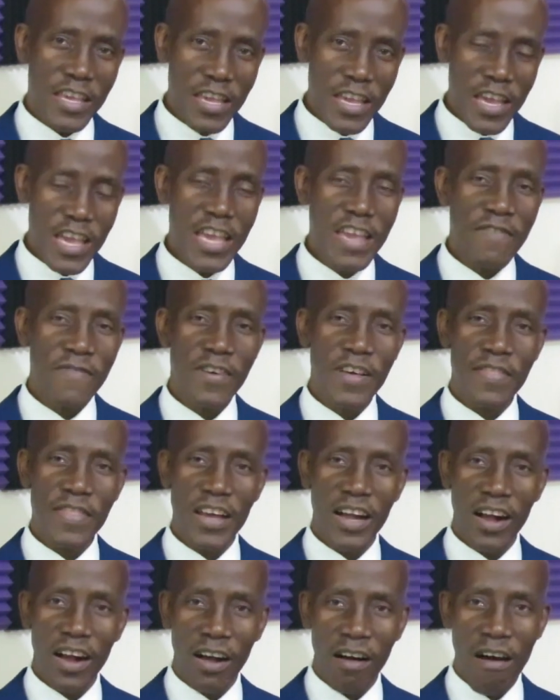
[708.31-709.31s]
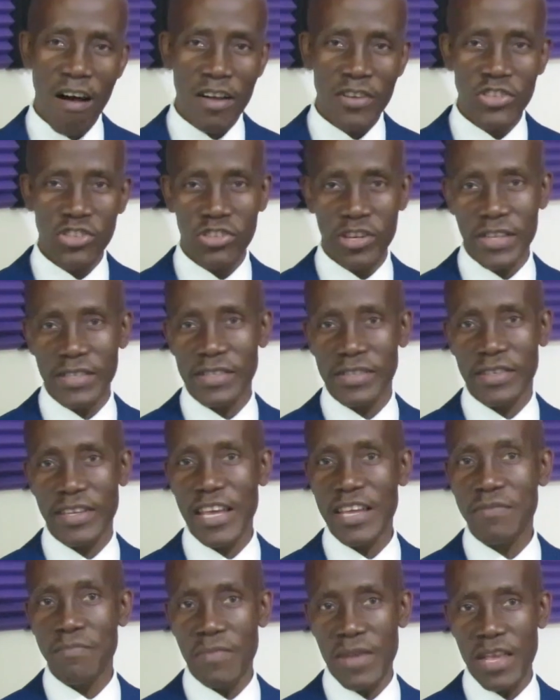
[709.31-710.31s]
Even the conscience
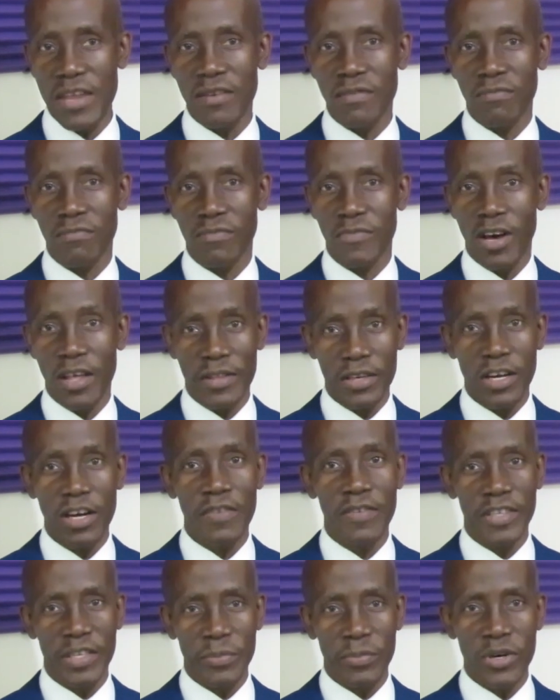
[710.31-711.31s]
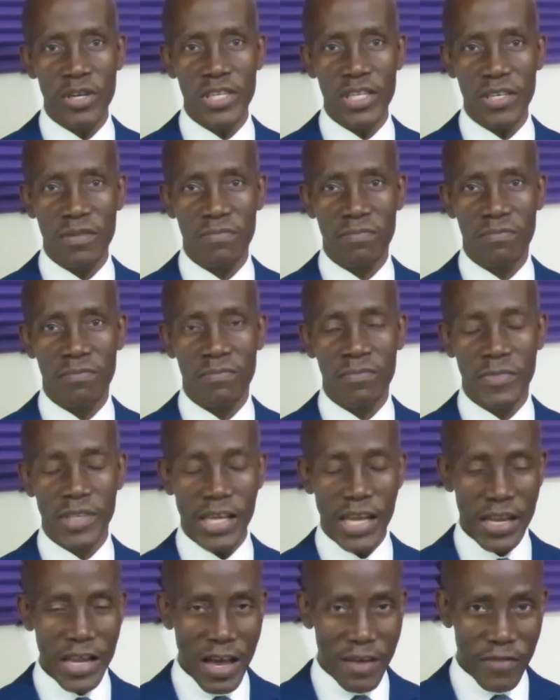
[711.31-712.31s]
dead men on the governing body
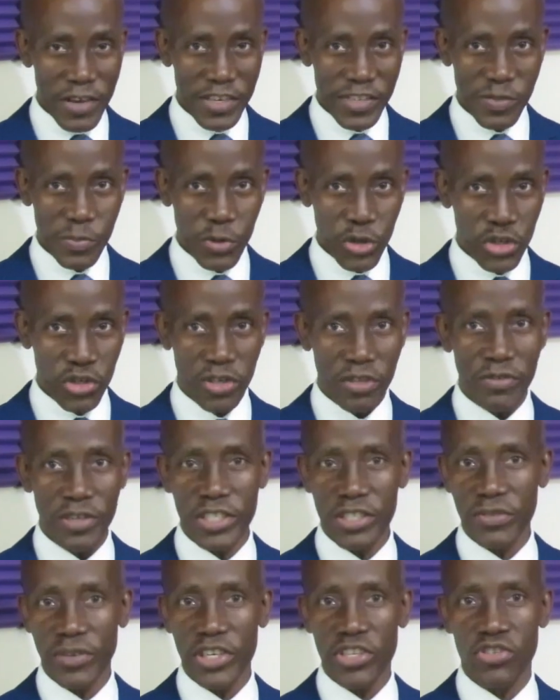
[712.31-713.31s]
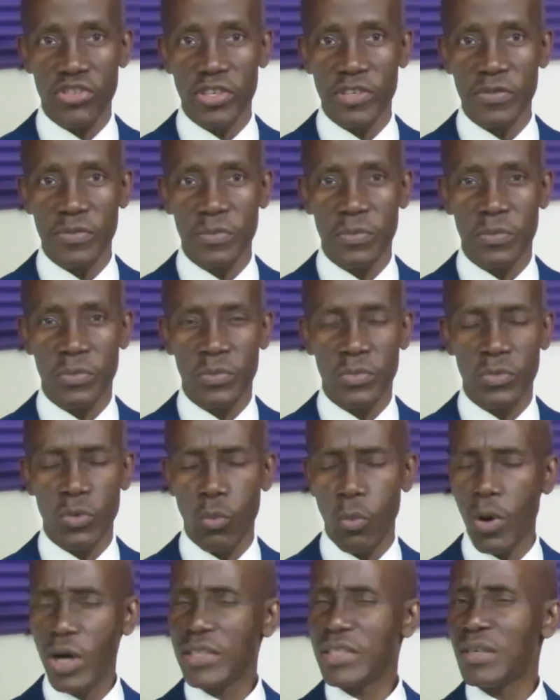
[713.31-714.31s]
can have a spiritual resurrection.
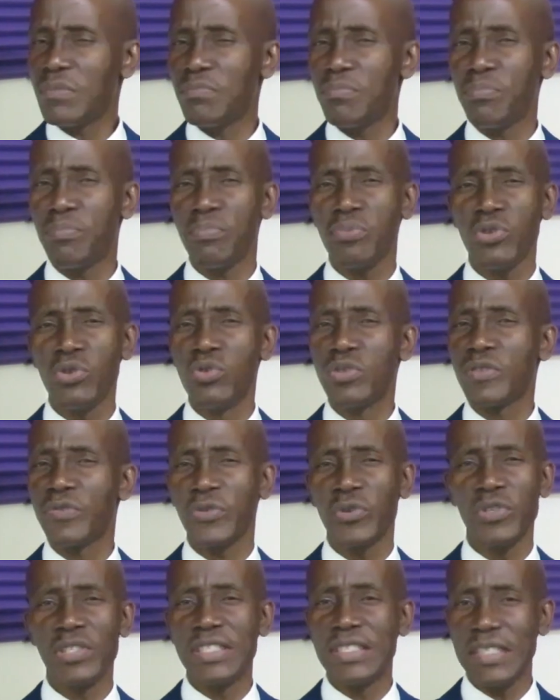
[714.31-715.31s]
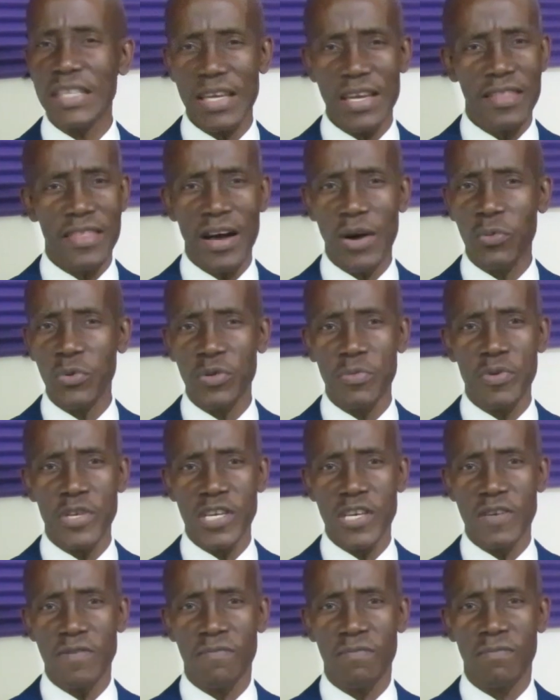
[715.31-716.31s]
What a beautiful day that would
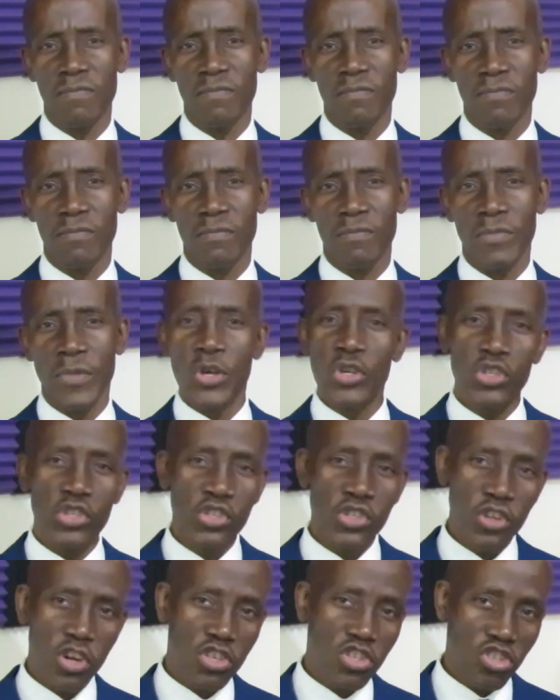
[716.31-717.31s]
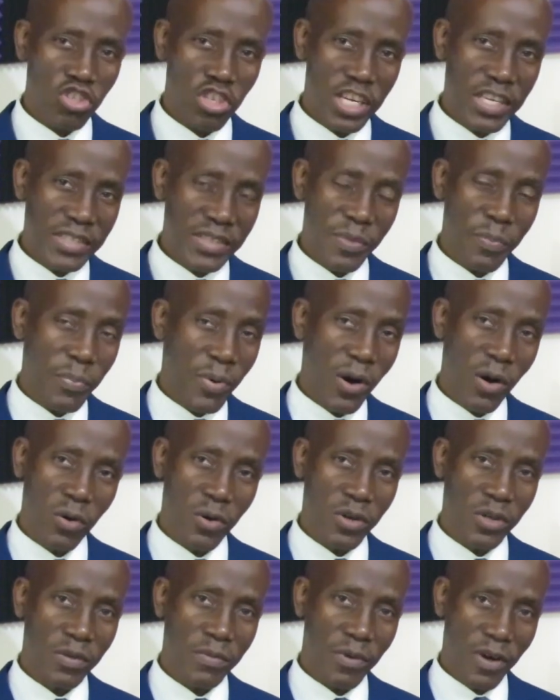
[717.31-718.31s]
be! Such is the
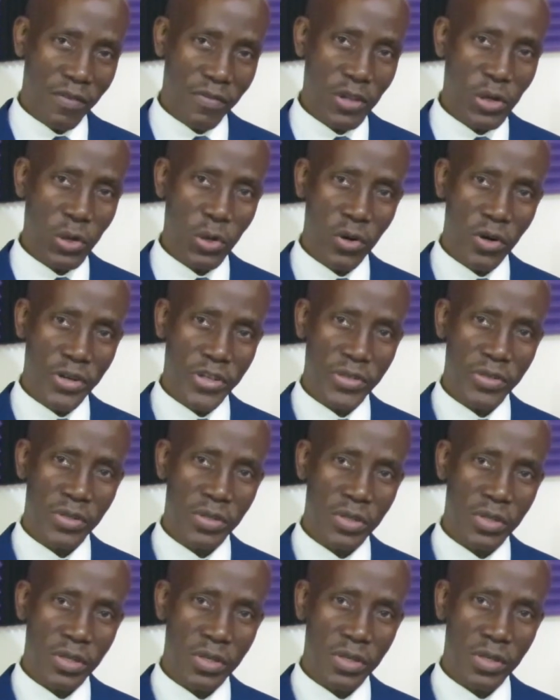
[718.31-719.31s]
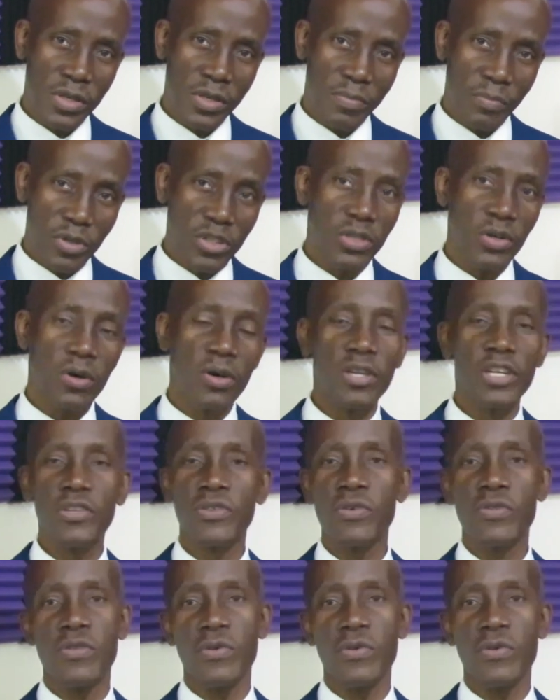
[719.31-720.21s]
power of the Lord, but only to